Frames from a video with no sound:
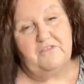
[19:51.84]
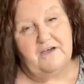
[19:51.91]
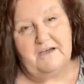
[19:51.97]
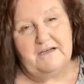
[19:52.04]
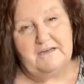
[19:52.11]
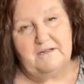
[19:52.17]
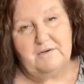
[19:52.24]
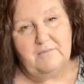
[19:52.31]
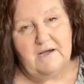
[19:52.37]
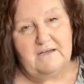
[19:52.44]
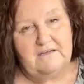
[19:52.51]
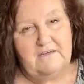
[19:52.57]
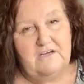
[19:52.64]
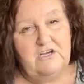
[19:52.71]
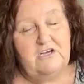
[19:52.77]
with that
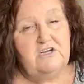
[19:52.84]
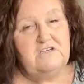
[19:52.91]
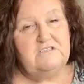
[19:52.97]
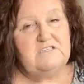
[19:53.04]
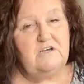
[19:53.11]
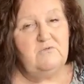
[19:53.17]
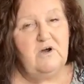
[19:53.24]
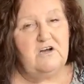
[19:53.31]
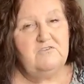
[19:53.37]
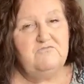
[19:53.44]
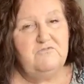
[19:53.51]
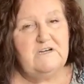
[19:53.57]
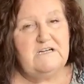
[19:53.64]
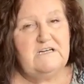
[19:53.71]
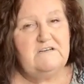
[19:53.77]
anyway. So I
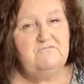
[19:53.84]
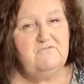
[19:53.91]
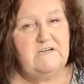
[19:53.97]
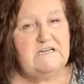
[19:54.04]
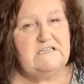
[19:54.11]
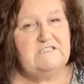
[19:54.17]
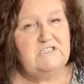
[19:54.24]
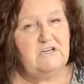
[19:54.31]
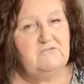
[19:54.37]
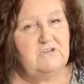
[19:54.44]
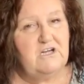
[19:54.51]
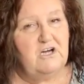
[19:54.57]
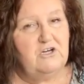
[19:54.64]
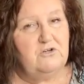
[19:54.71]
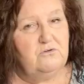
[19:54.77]
really, really
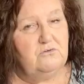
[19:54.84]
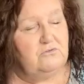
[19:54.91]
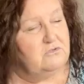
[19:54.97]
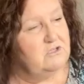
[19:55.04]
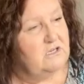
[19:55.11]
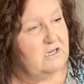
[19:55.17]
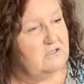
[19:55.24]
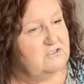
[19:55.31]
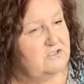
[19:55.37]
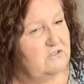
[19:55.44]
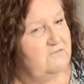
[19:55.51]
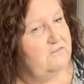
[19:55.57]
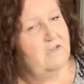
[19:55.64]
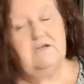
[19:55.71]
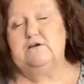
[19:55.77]
don't know, you know,
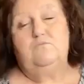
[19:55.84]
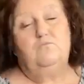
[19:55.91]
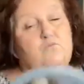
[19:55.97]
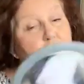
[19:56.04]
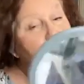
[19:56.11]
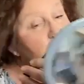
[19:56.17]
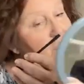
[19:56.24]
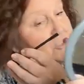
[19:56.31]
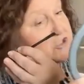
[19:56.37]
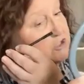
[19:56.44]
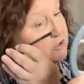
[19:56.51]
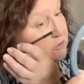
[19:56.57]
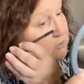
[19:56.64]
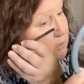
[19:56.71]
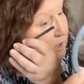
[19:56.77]
sort of like what to
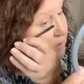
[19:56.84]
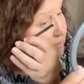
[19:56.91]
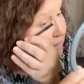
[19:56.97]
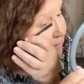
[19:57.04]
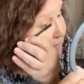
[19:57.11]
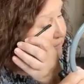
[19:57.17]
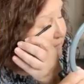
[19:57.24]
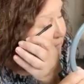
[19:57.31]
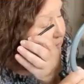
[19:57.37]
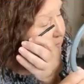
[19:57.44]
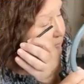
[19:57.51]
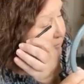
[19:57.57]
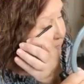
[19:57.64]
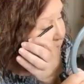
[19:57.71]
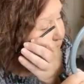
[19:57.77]
do about
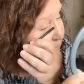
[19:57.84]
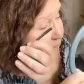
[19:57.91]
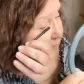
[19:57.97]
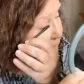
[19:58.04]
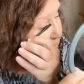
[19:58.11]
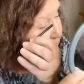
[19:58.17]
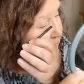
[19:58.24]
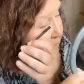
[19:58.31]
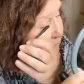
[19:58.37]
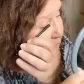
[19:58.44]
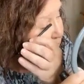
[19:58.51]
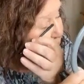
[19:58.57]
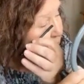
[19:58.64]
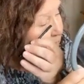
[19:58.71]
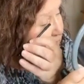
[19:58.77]
that. But
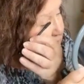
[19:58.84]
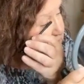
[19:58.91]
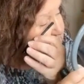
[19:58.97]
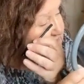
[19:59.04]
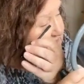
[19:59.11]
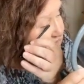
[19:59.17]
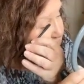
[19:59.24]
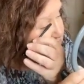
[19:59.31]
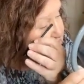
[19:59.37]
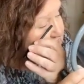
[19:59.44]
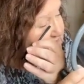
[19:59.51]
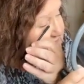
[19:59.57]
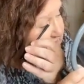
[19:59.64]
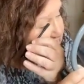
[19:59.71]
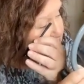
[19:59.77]
I was
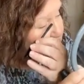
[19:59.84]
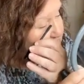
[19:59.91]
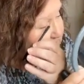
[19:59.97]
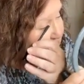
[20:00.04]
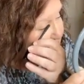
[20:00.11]
nosying